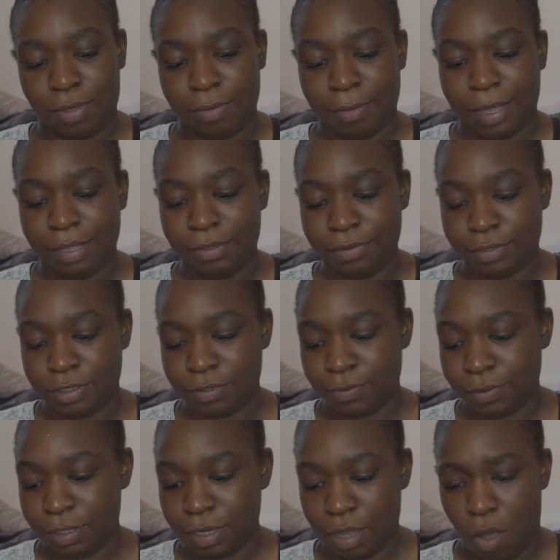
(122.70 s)
might use this
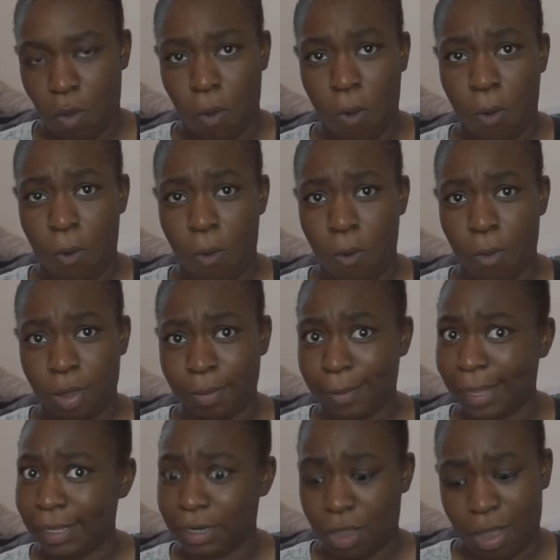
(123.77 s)
one. We
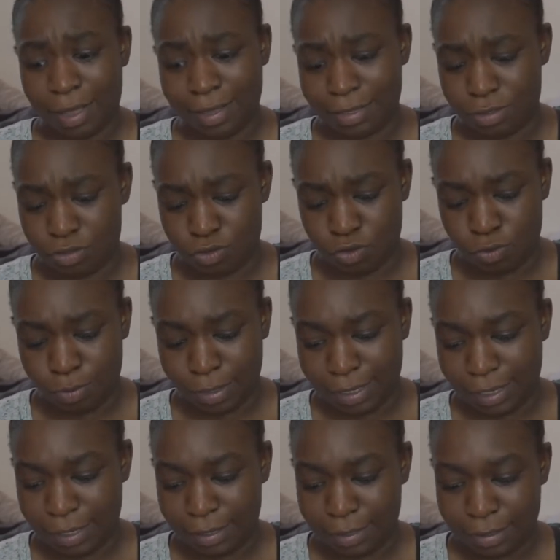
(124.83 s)
might not, it's too pretty.